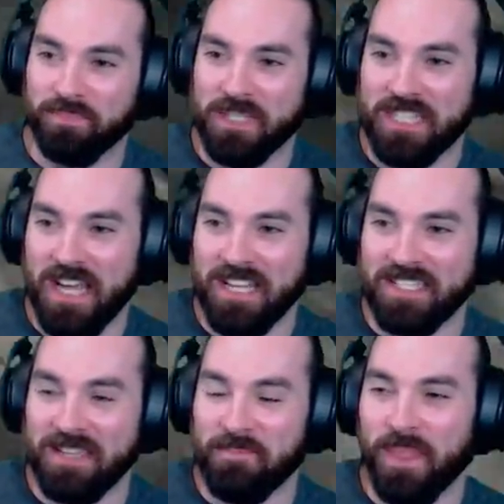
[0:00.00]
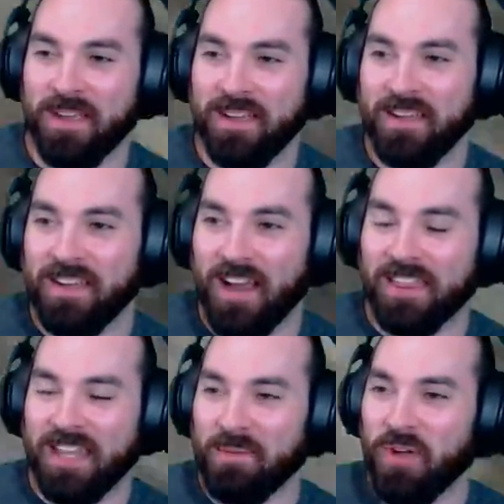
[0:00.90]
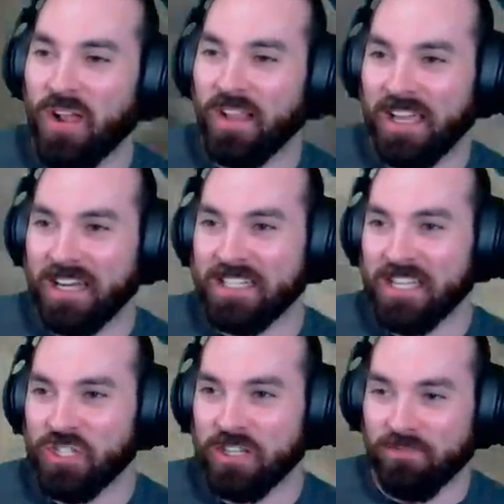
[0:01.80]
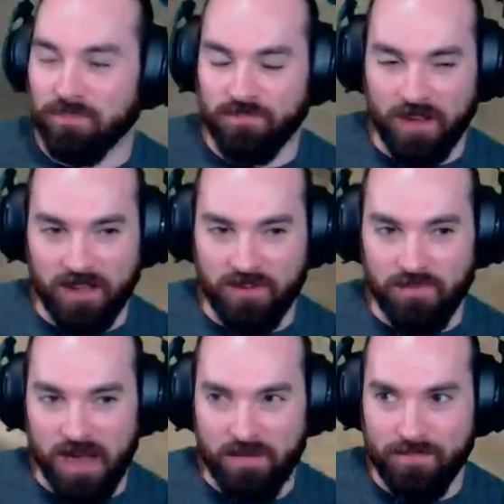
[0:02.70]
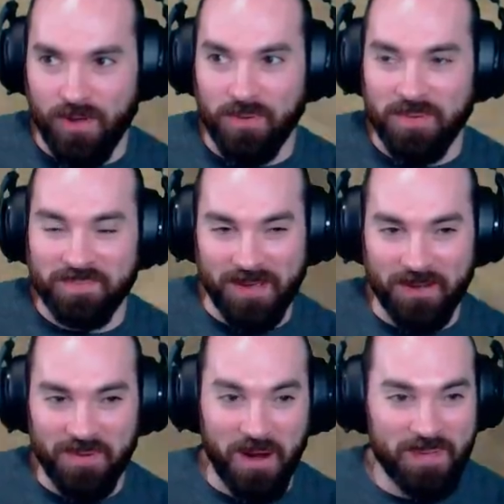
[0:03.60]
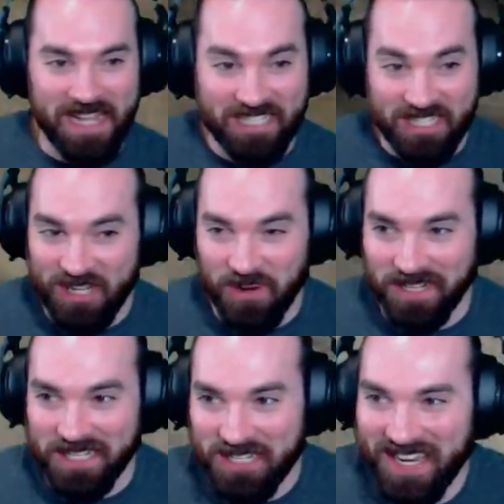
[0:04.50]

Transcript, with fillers: mistakes, and not that I'm calling any attention to Rambo, but our base is totally just.